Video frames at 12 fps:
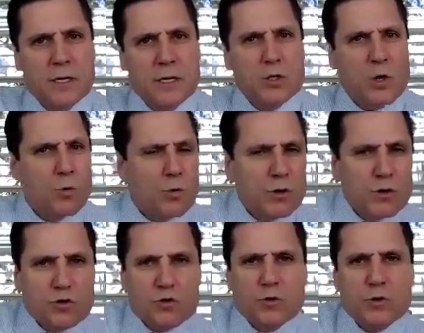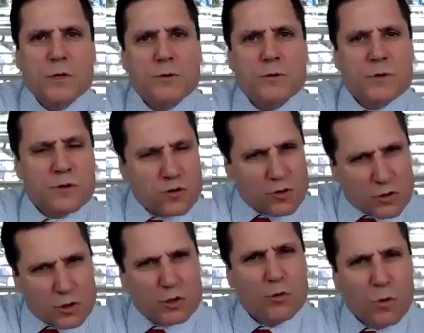So
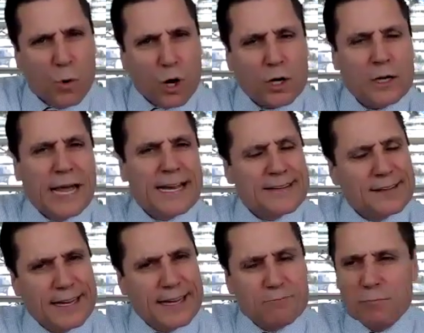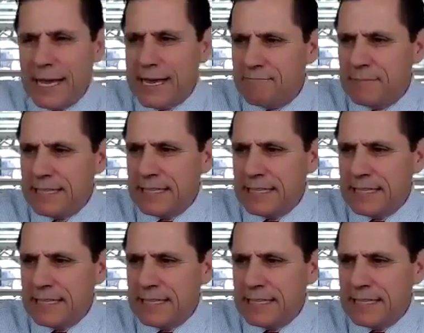do the work. Like